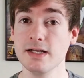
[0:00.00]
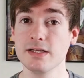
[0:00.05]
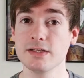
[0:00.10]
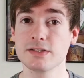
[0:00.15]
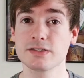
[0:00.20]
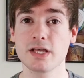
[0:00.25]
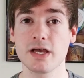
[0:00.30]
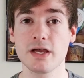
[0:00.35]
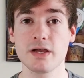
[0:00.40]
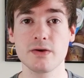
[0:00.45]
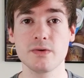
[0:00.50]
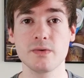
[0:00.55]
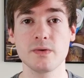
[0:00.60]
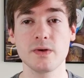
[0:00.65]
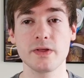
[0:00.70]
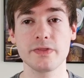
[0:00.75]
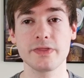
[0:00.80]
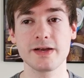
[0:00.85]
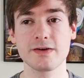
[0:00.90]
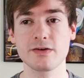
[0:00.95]
So
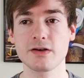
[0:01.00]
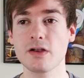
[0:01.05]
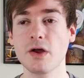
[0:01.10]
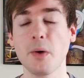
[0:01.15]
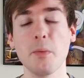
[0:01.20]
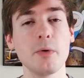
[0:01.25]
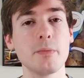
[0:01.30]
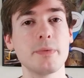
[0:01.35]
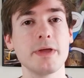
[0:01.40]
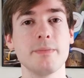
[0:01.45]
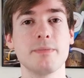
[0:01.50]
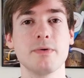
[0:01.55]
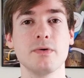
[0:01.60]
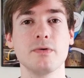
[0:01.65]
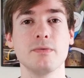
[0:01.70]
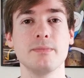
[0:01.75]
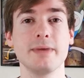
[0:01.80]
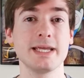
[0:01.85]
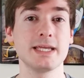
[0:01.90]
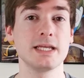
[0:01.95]
there are a lot more
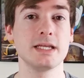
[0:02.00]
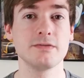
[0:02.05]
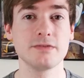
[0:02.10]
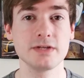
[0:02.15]
people making